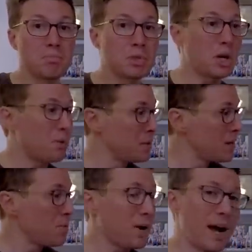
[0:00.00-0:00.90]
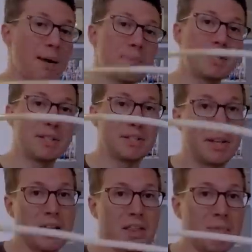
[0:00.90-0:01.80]
So what happens is,
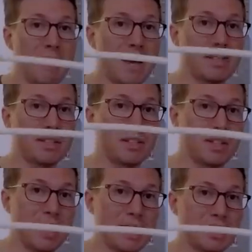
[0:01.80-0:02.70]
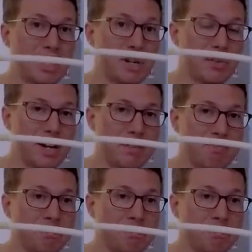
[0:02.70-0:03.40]
the mast is attached here, right?